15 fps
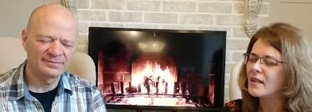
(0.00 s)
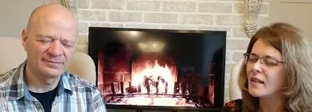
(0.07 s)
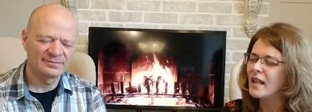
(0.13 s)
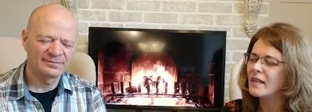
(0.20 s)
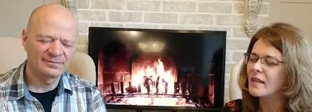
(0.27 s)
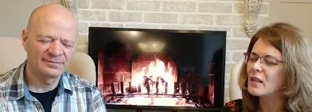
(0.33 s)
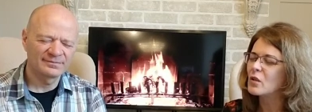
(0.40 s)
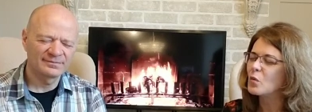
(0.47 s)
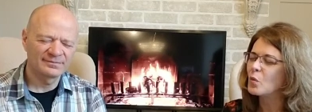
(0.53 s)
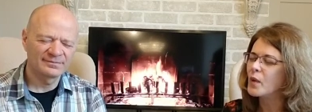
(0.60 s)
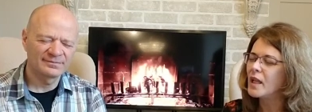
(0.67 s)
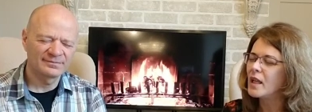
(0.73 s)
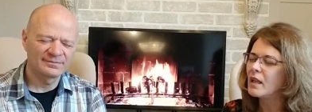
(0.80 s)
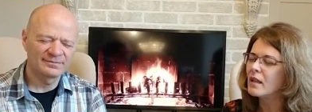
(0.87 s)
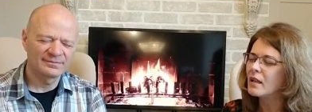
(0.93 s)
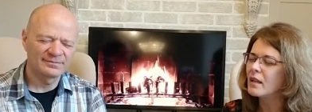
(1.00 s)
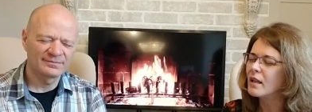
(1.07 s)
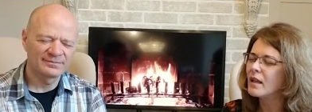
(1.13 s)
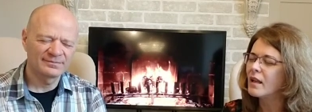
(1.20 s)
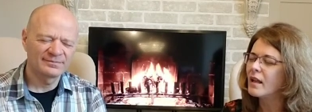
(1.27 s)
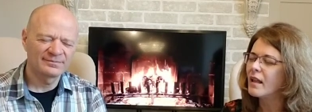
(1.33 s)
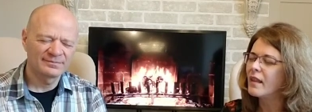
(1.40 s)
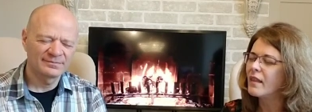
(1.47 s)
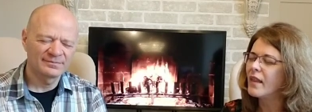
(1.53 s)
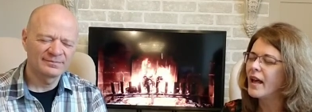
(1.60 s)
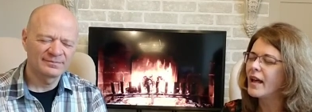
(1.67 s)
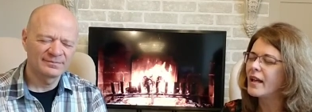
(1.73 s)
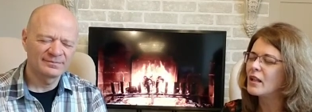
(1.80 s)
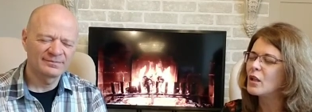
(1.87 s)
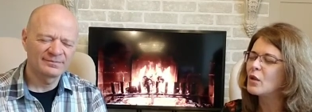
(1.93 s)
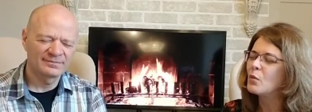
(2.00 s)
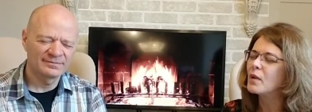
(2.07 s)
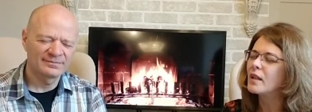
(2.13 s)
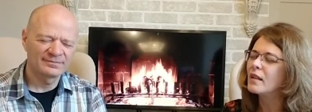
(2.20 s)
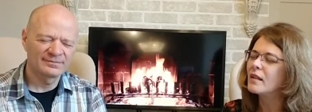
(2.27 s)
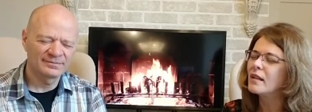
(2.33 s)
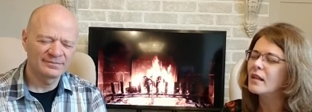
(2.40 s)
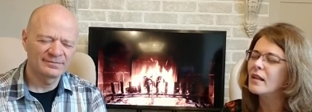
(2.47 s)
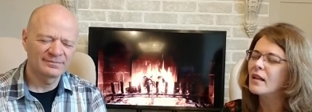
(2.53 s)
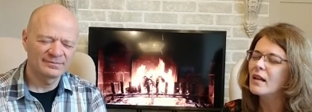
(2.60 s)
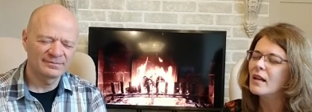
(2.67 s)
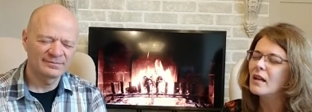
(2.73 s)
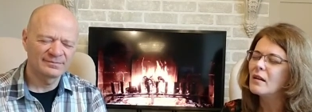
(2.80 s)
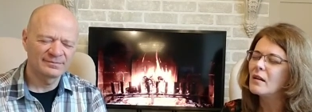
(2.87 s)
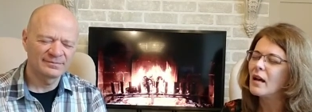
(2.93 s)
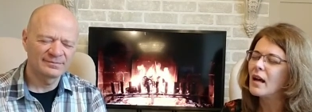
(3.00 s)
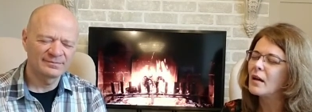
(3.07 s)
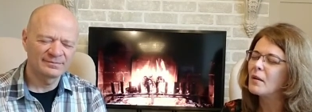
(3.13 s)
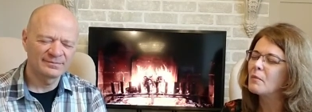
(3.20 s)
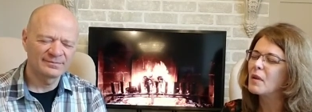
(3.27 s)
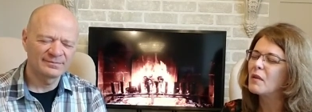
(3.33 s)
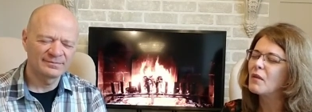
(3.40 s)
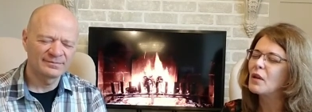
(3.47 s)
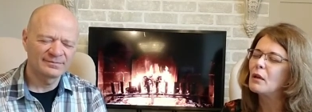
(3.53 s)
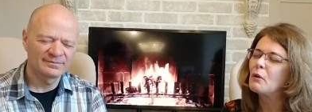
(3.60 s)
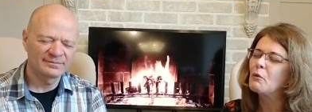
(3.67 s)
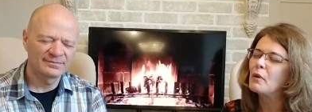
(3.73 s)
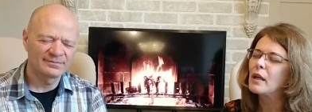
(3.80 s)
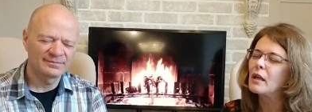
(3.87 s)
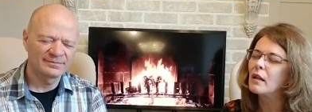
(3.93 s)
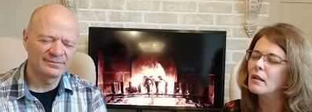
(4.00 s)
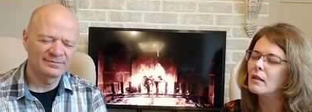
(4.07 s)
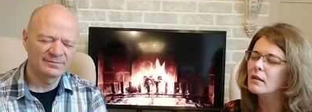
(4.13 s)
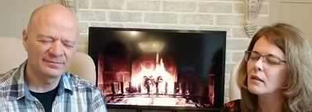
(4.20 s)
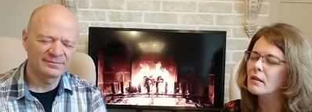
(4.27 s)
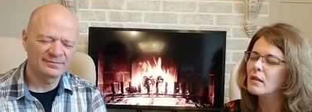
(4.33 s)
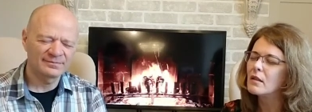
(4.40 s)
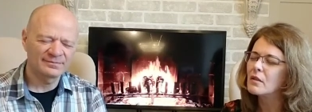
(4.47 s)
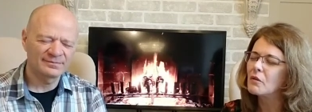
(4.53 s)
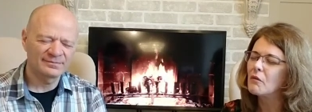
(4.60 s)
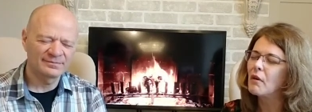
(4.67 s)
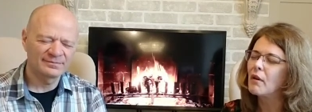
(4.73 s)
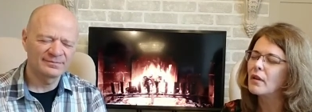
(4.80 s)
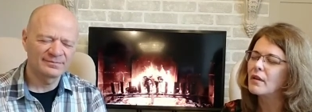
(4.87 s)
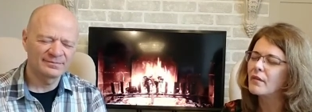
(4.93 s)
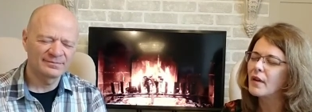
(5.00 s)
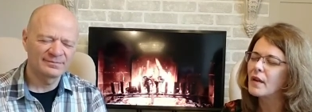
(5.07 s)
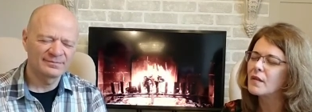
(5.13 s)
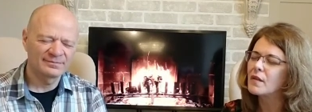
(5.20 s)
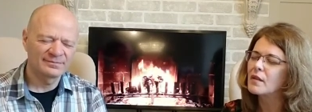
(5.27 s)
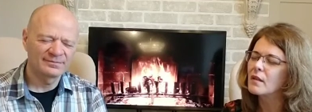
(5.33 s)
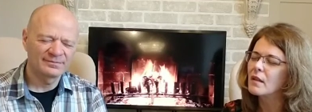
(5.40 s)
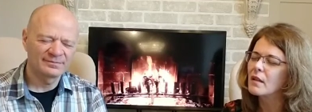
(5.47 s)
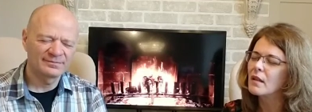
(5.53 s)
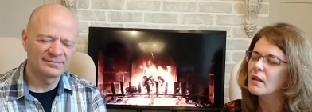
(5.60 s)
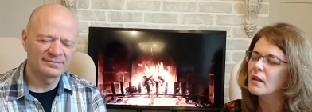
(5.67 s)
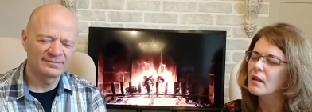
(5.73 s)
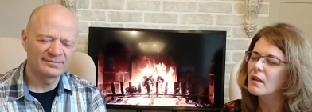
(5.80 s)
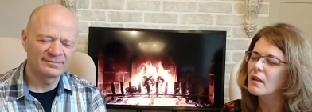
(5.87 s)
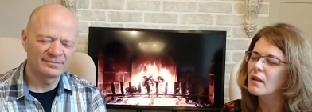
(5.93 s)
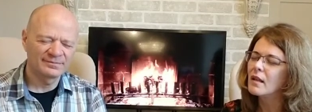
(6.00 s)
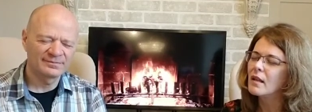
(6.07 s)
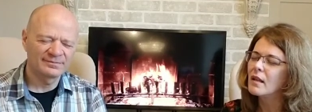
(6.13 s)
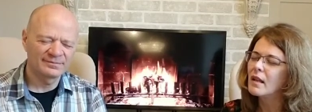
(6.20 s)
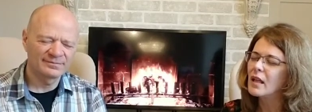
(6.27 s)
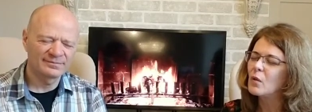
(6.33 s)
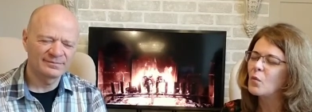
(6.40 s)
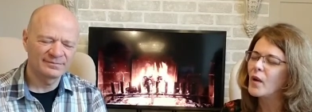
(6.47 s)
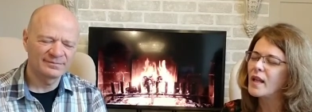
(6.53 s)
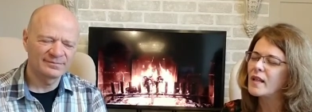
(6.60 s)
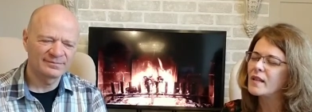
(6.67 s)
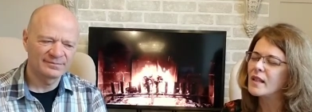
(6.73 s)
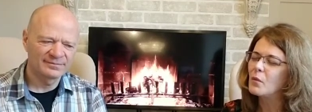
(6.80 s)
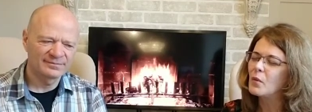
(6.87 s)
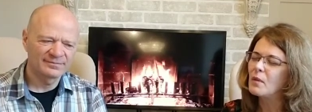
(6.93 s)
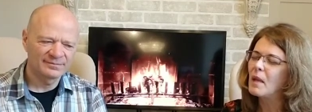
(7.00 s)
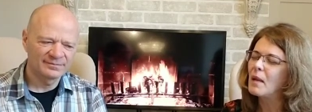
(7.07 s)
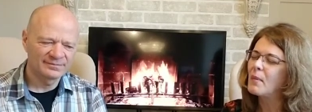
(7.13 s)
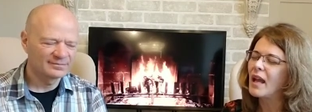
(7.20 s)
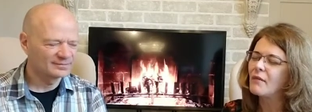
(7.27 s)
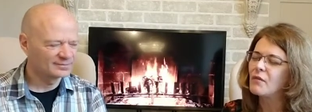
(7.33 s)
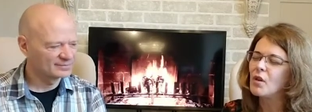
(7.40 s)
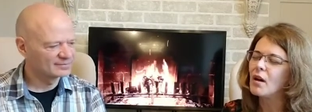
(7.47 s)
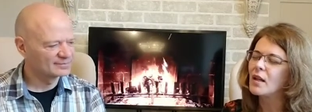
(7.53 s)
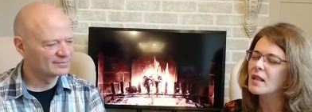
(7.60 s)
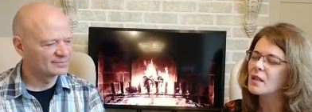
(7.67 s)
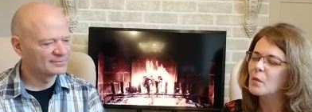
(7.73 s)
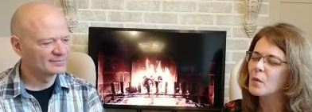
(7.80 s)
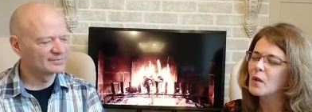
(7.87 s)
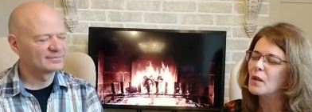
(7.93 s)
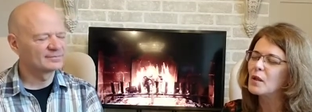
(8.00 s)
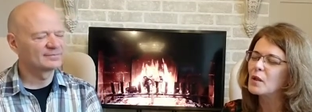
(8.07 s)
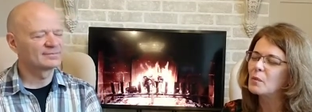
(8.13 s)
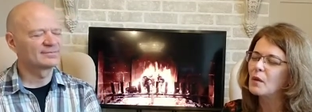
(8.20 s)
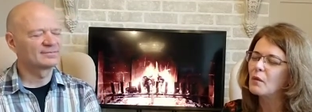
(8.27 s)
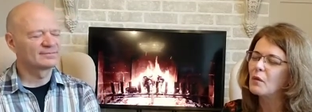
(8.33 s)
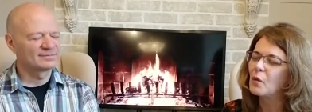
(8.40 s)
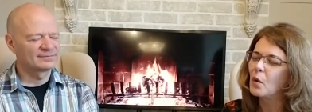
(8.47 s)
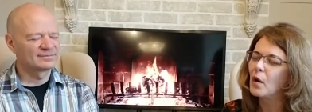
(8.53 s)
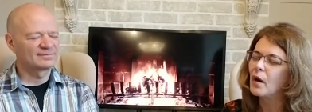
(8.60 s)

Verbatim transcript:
Speaker 1: that this week that you would um, be very real mm. to all of us in ways that we maybe have not experienced before.